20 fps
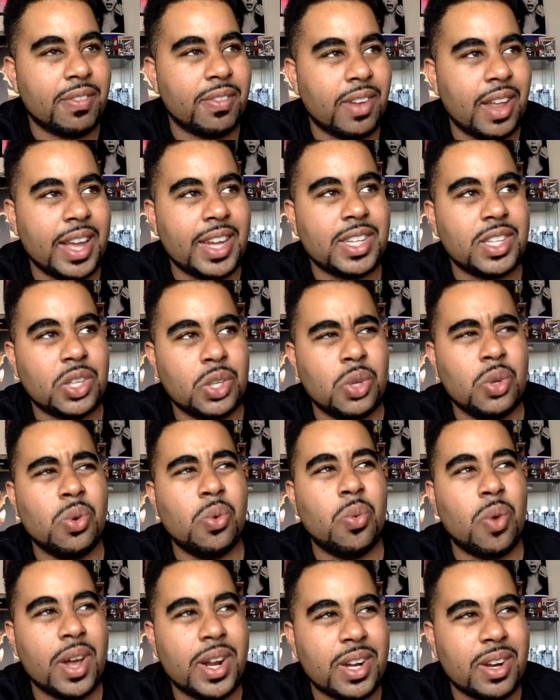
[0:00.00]
Like you
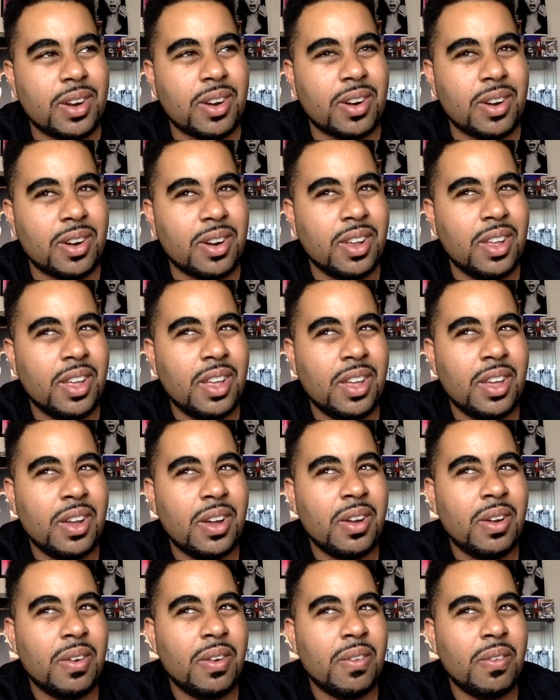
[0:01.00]
wanted her
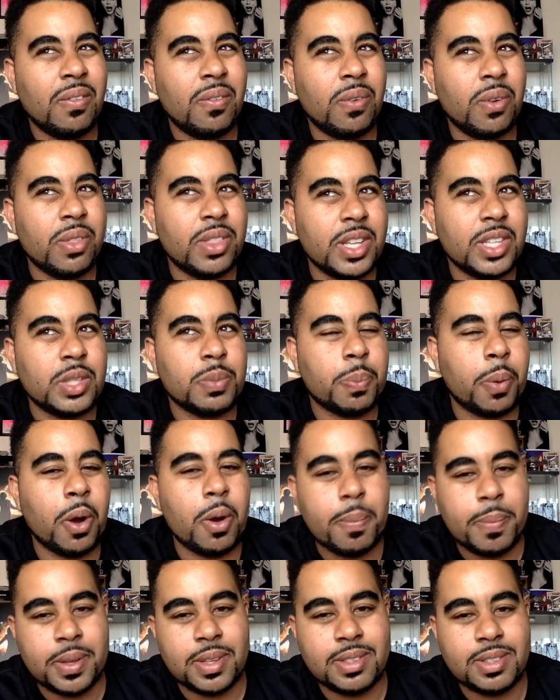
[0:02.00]
for this
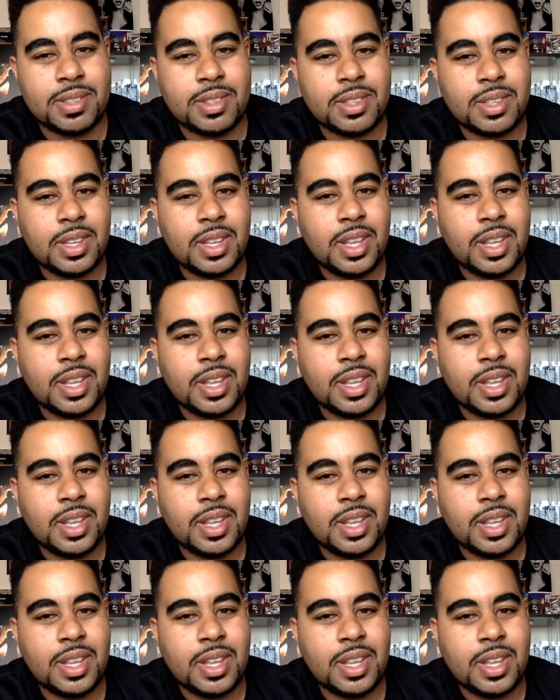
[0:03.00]
purpose,